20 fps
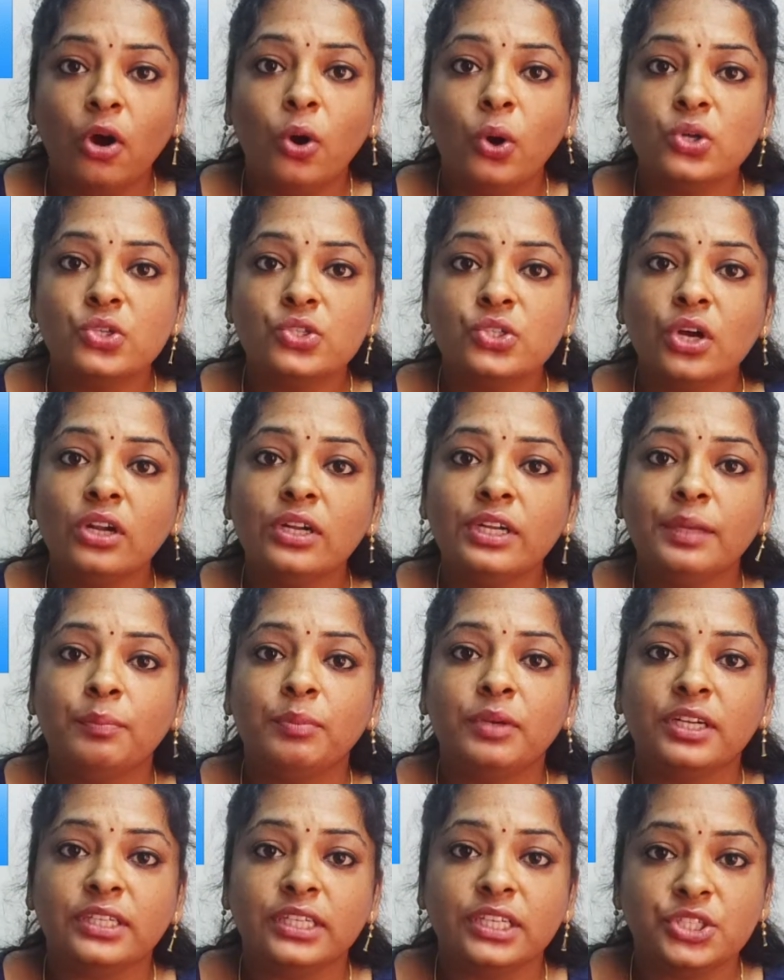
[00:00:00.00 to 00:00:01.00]
ozone
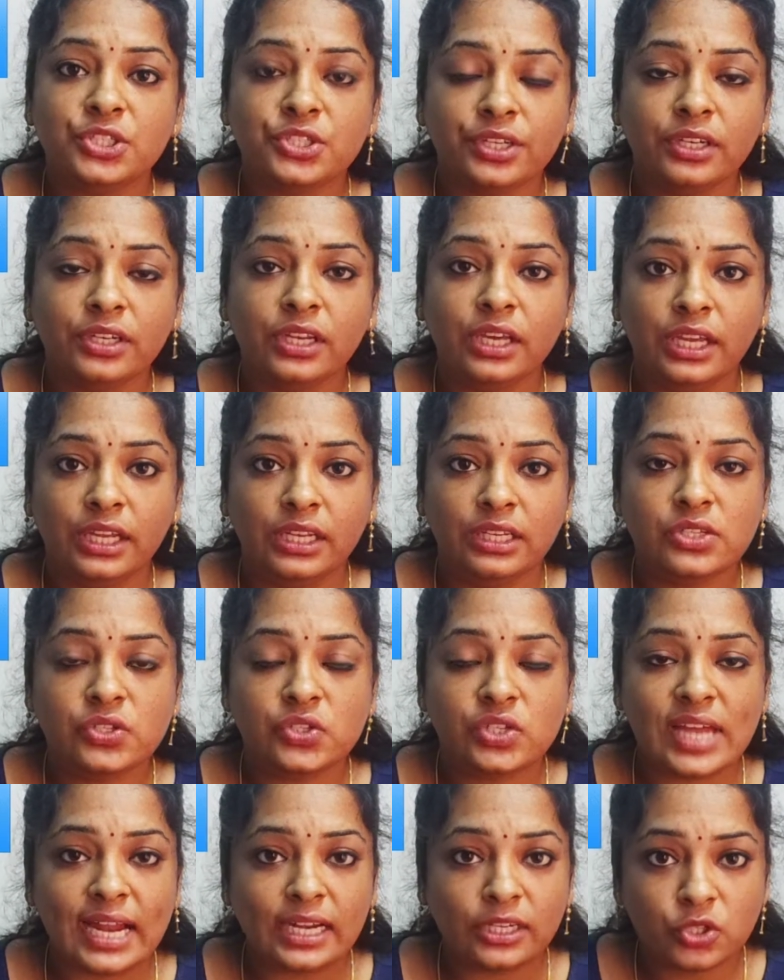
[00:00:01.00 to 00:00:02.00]
depletion in
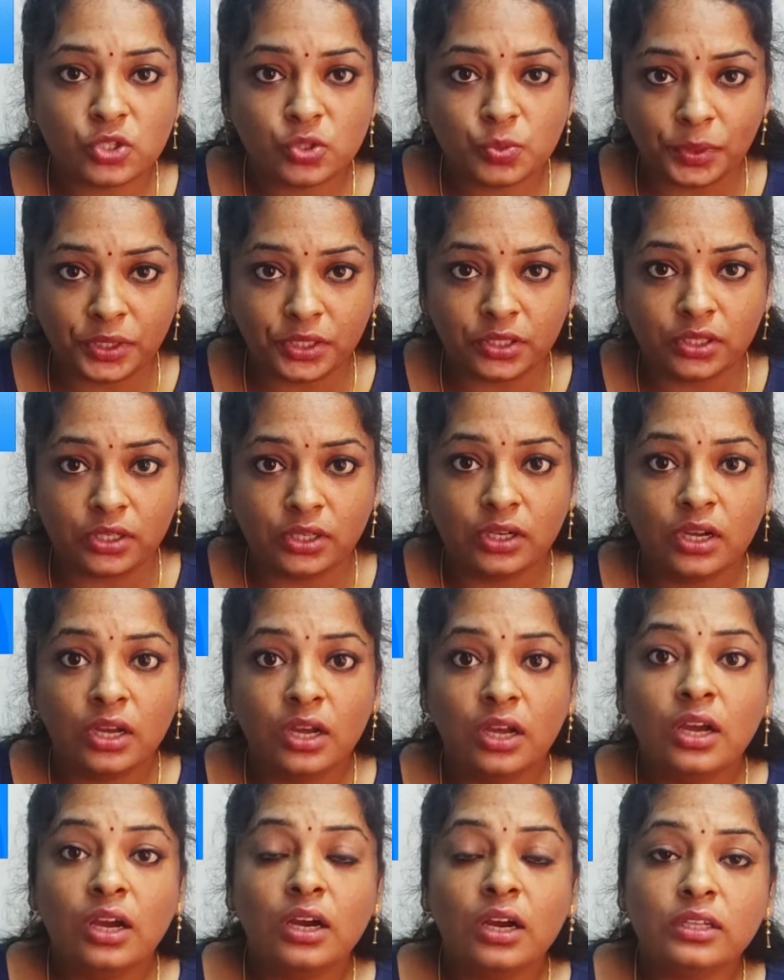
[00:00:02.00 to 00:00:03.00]
stratosphere,
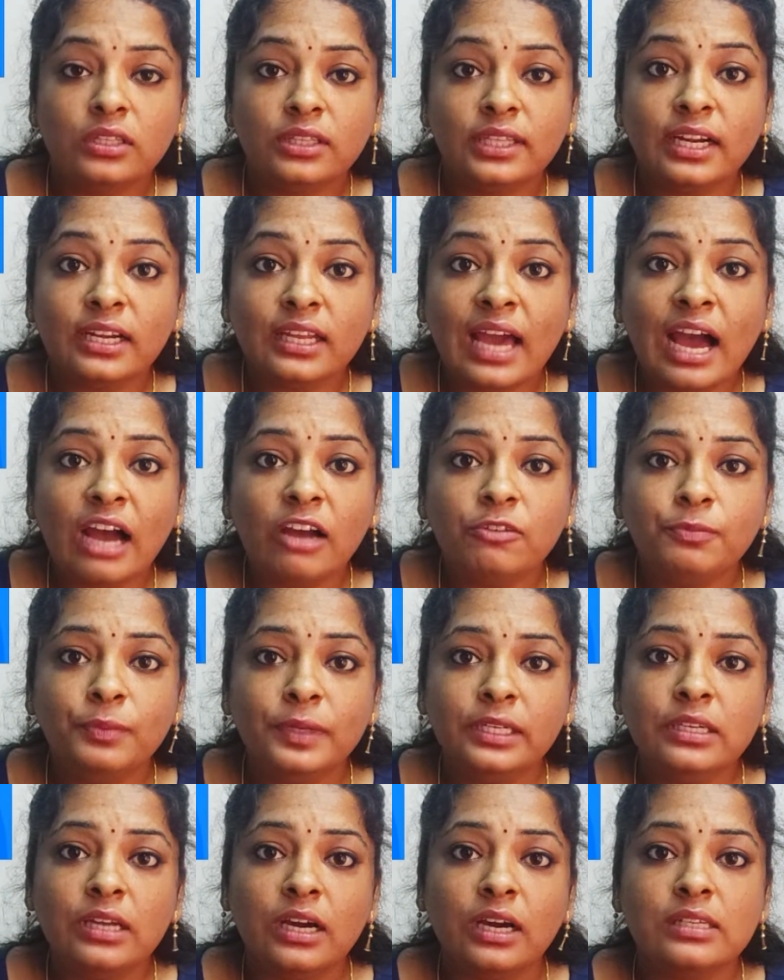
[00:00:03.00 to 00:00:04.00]
that have
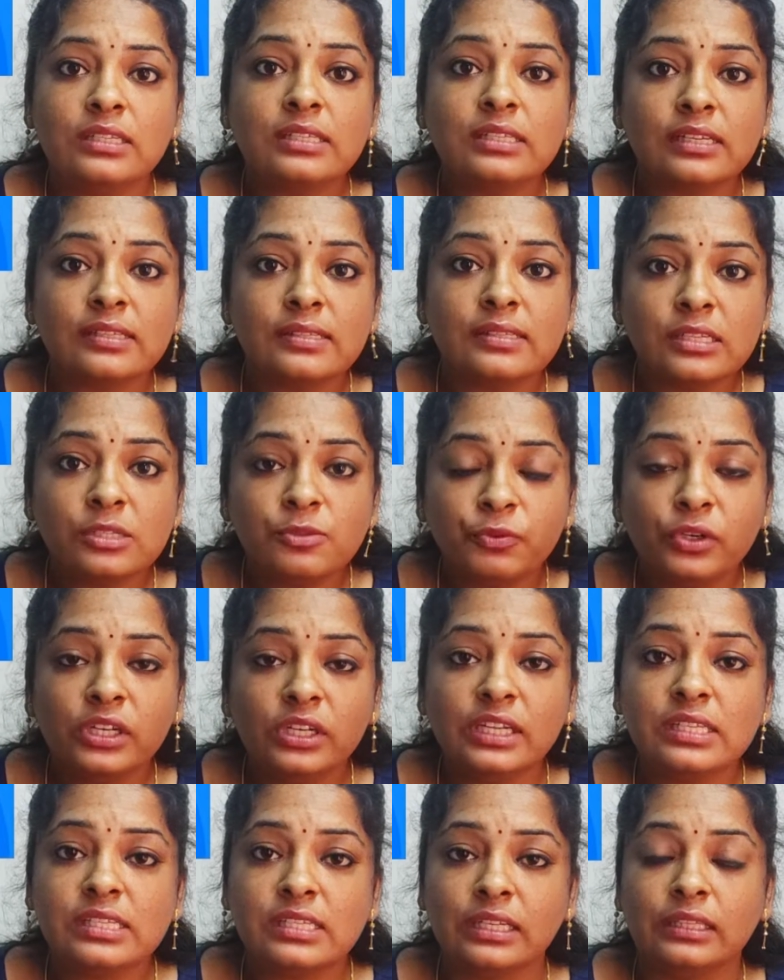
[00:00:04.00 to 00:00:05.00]
been
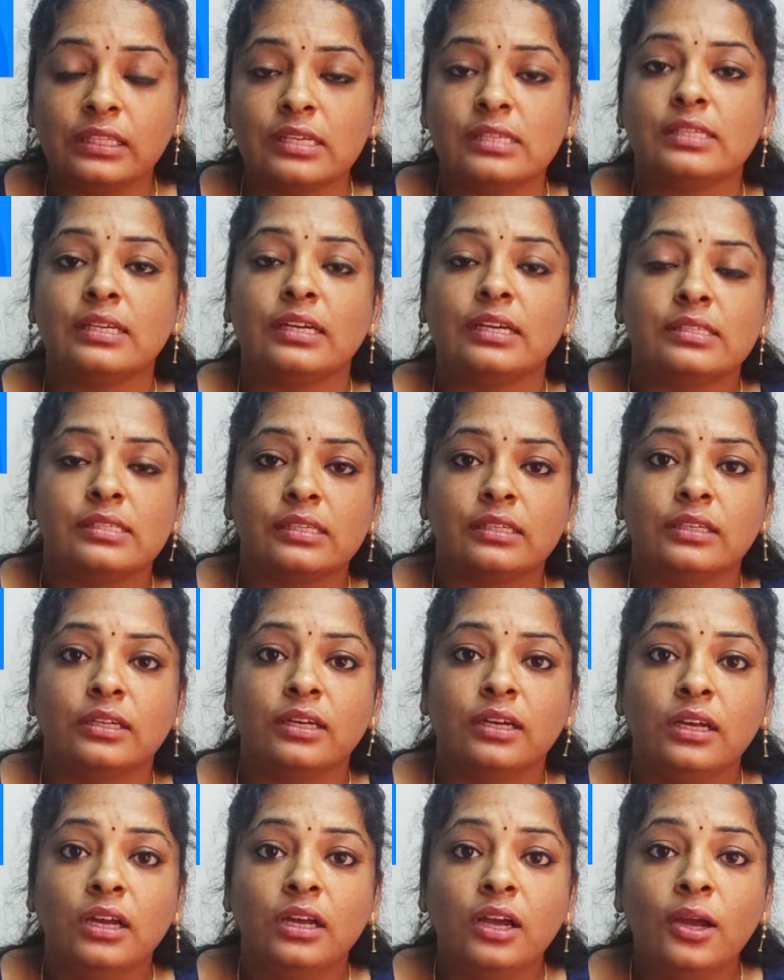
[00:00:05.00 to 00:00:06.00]
successfully synthesized.
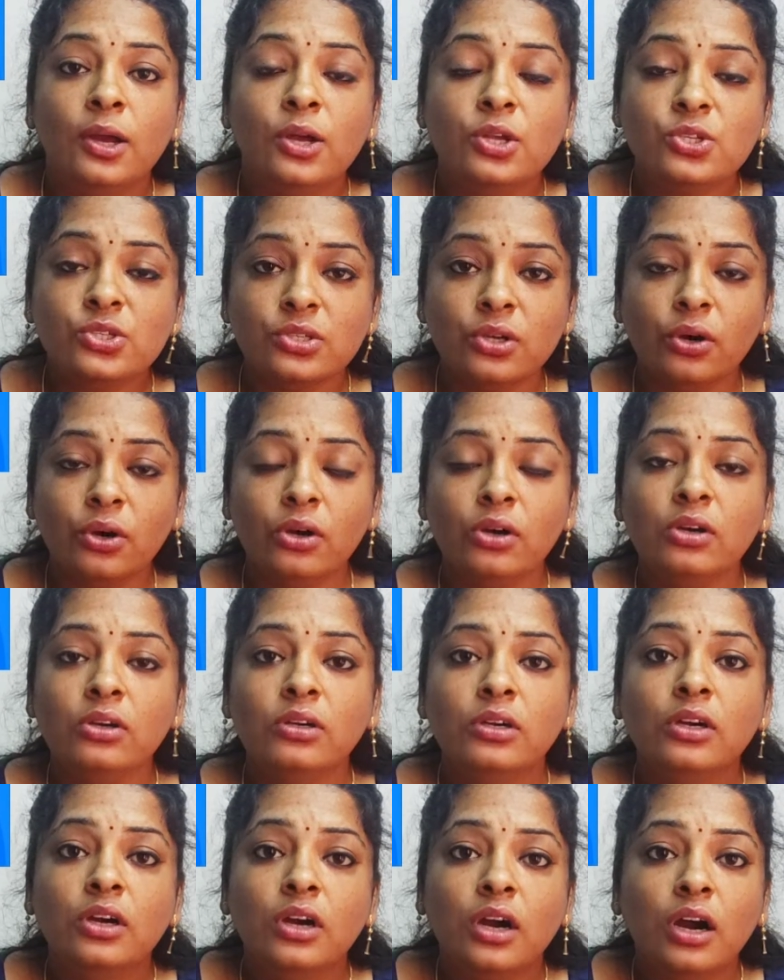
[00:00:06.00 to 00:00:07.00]
So,
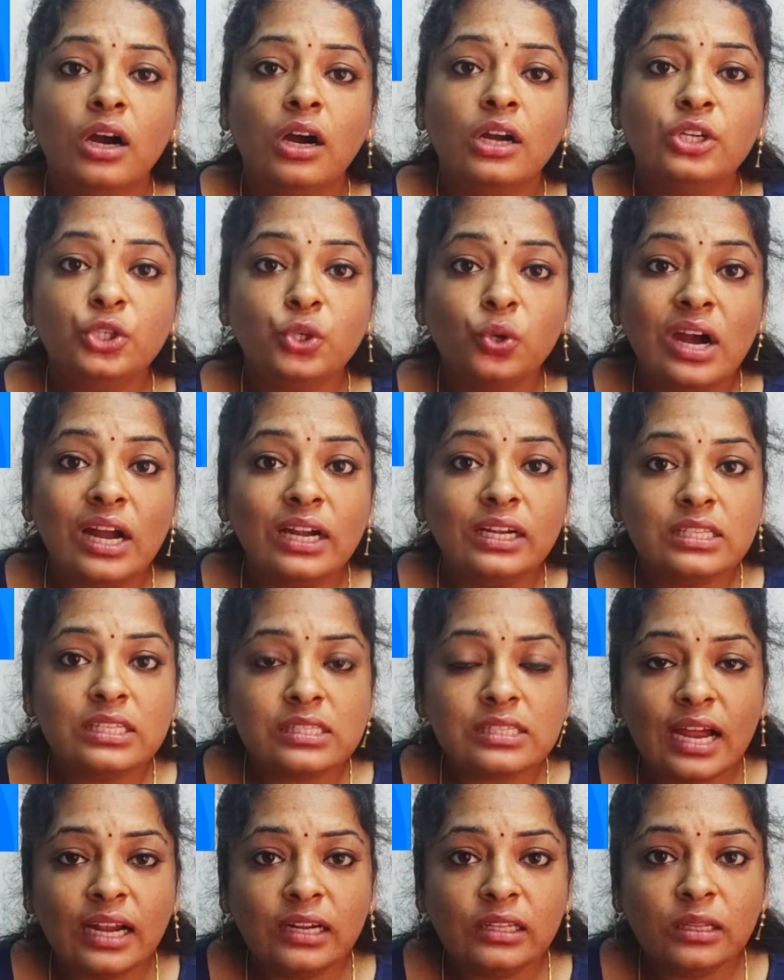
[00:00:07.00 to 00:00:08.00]
to
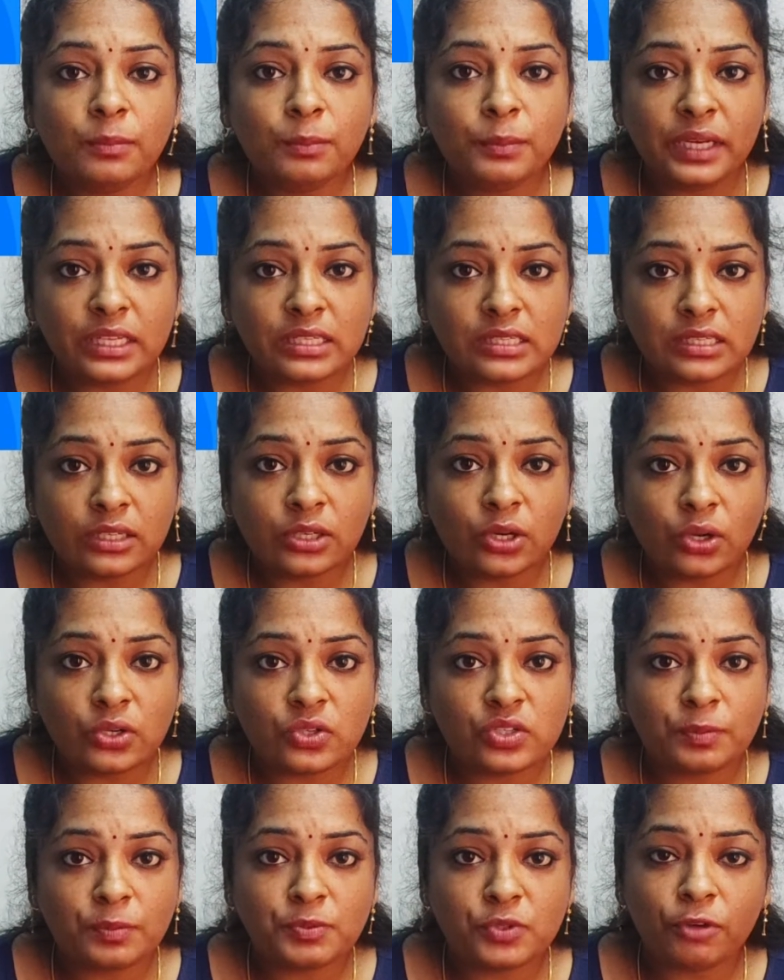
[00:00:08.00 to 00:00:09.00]
understand the basic
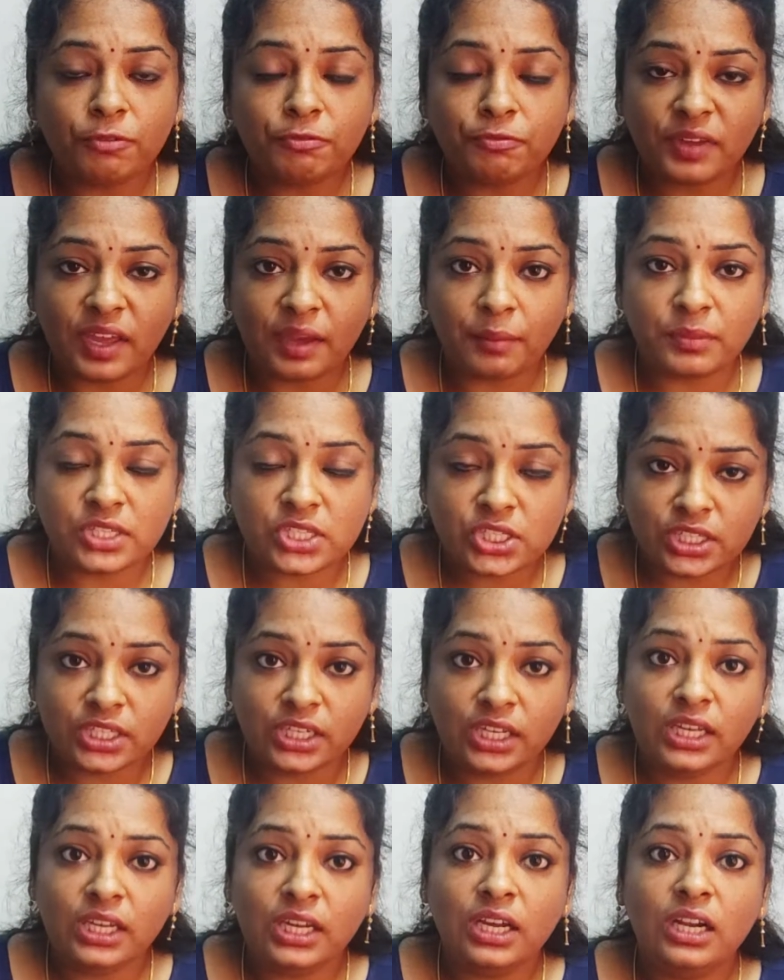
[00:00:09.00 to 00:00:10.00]
concepts of
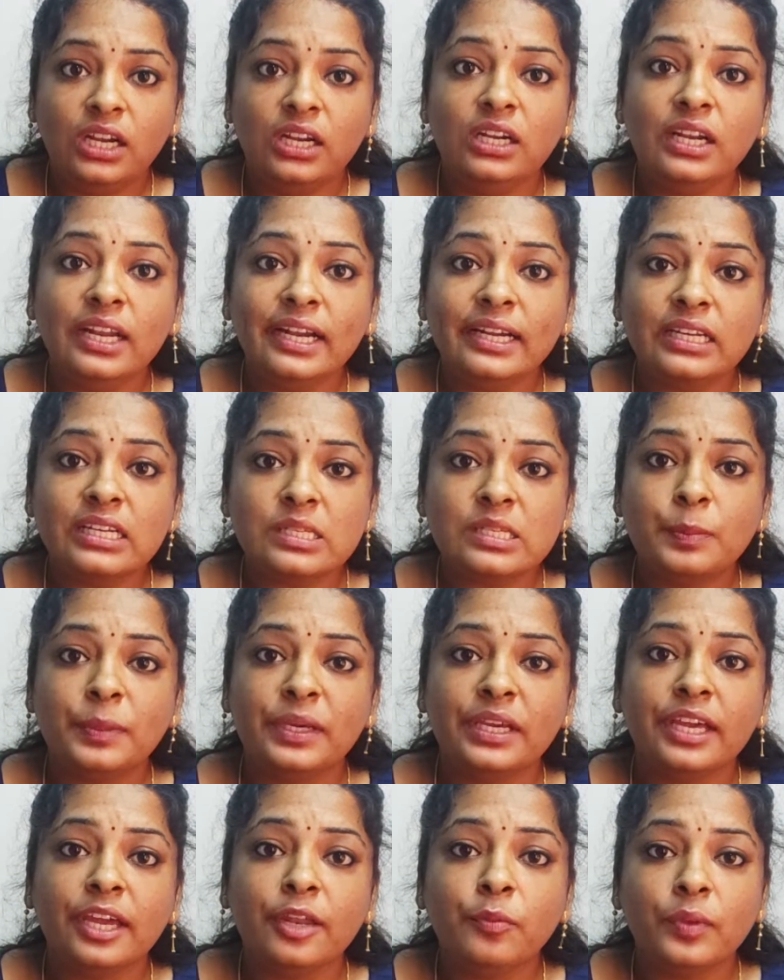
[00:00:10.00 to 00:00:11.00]
chemistry, let us
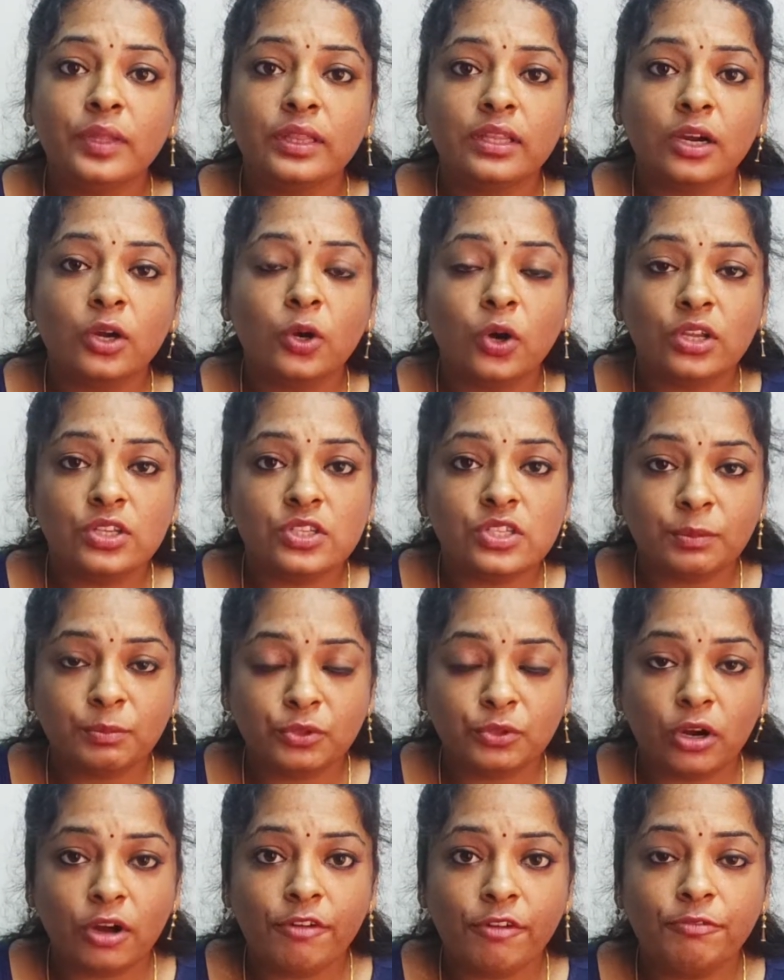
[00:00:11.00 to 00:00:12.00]
begin with the concept
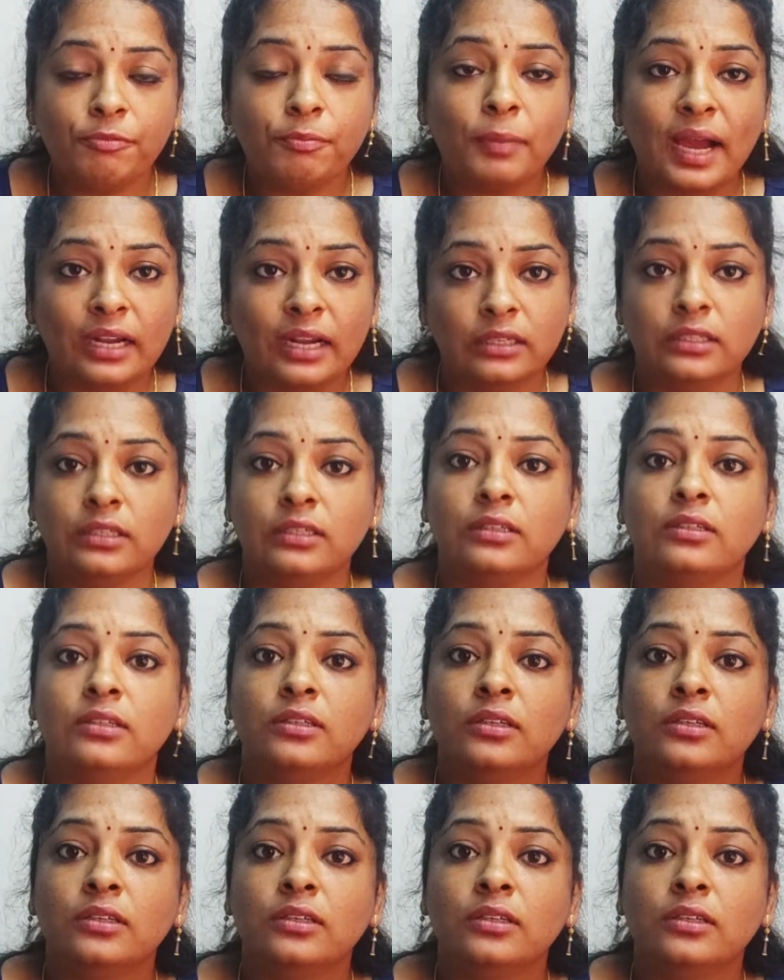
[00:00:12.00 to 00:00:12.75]
of matter.